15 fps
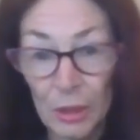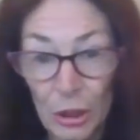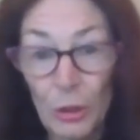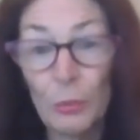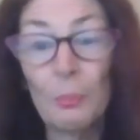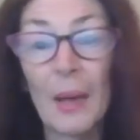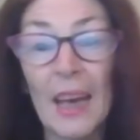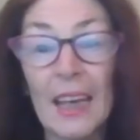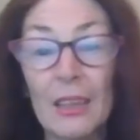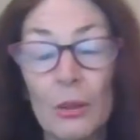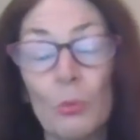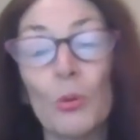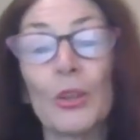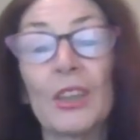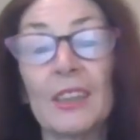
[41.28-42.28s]
you pay the
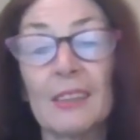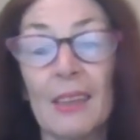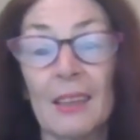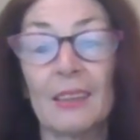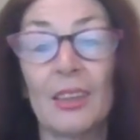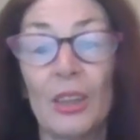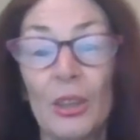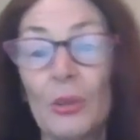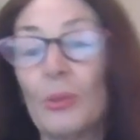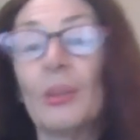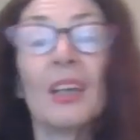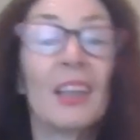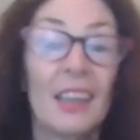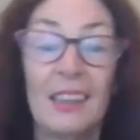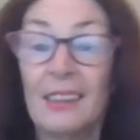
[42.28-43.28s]
workers under you,
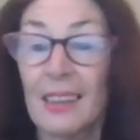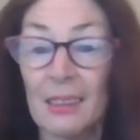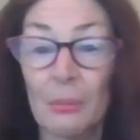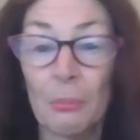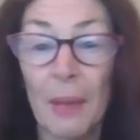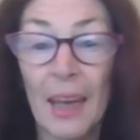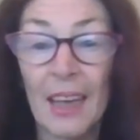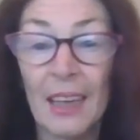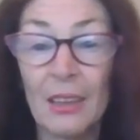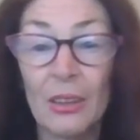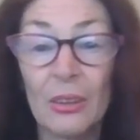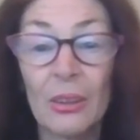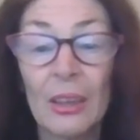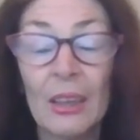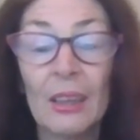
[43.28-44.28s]
he doesn't pay you.